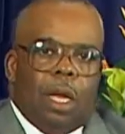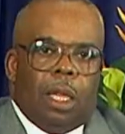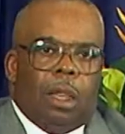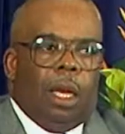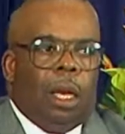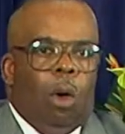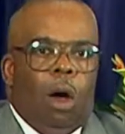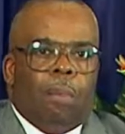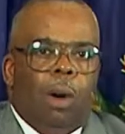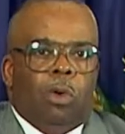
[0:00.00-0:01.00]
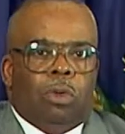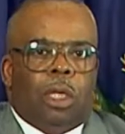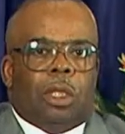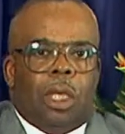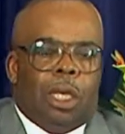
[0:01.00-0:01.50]
the law of Moses
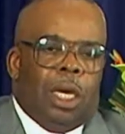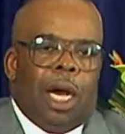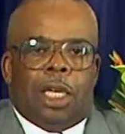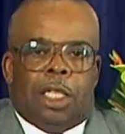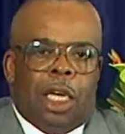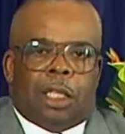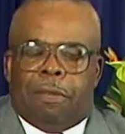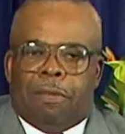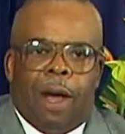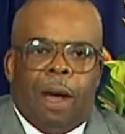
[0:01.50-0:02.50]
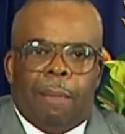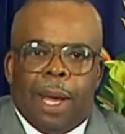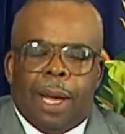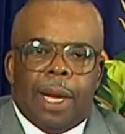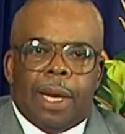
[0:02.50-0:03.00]
could not justify
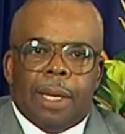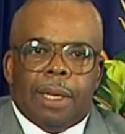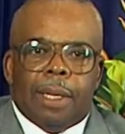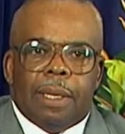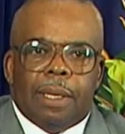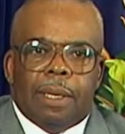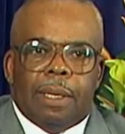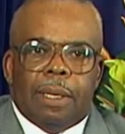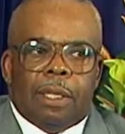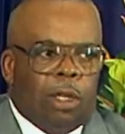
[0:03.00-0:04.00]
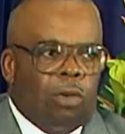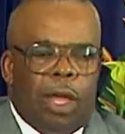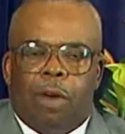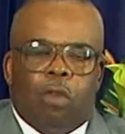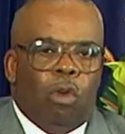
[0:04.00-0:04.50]
man. So
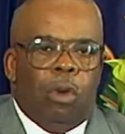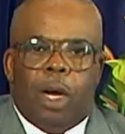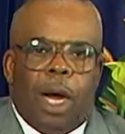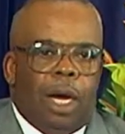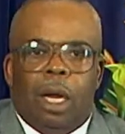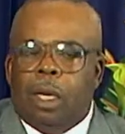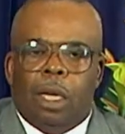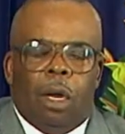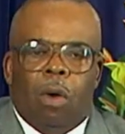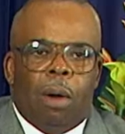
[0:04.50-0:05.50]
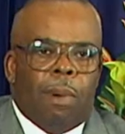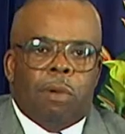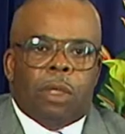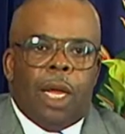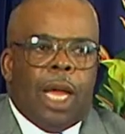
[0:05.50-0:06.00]
therefore, we're not under the law of
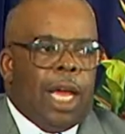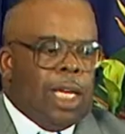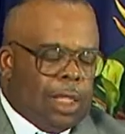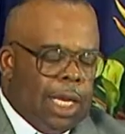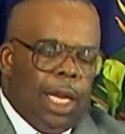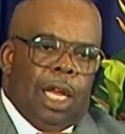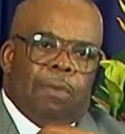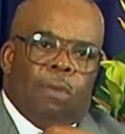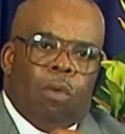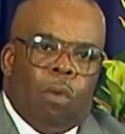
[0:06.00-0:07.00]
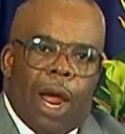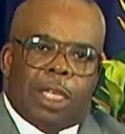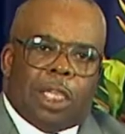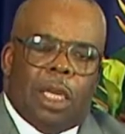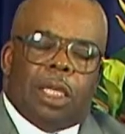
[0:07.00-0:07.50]
Moses. He said if
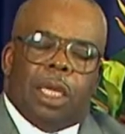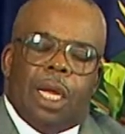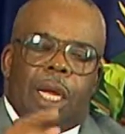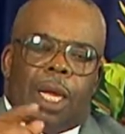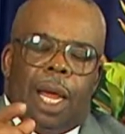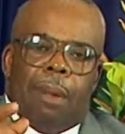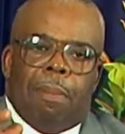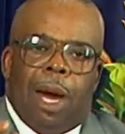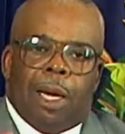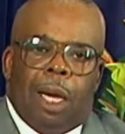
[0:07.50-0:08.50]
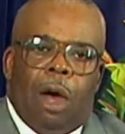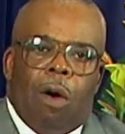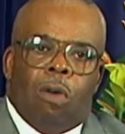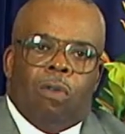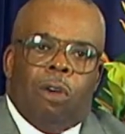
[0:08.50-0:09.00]
righteousness came by the
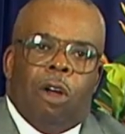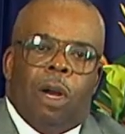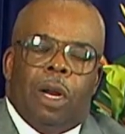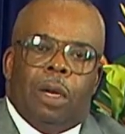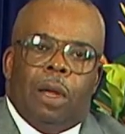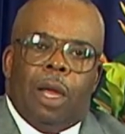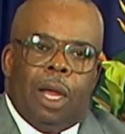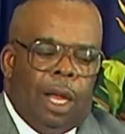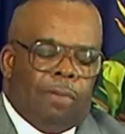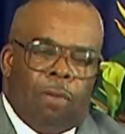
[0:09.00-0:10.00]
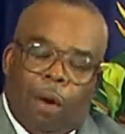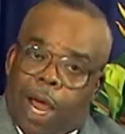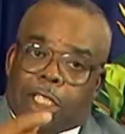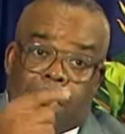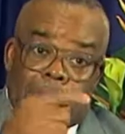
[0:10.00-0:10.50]
law, if
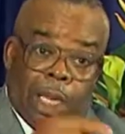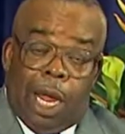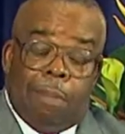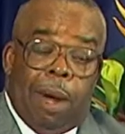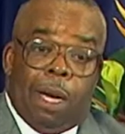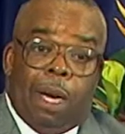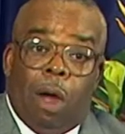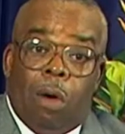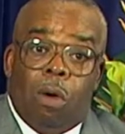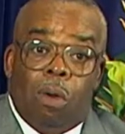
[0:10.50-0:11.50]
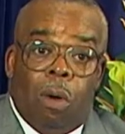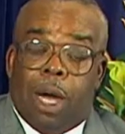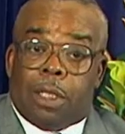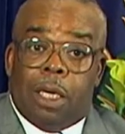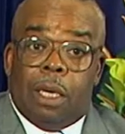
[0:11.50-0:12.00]
righteousness came by the law,
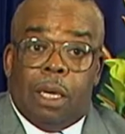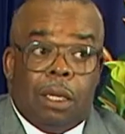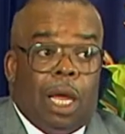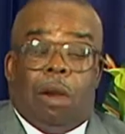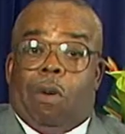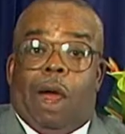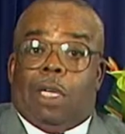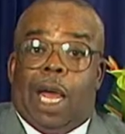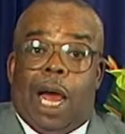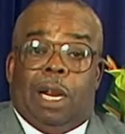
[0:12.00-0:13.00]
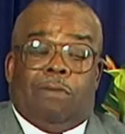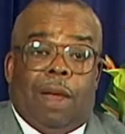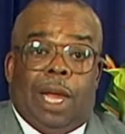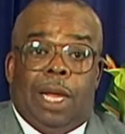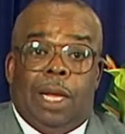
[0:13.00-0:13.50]
watch it, then Christ died in
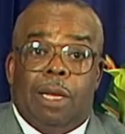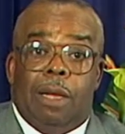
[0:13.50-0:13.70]
vain.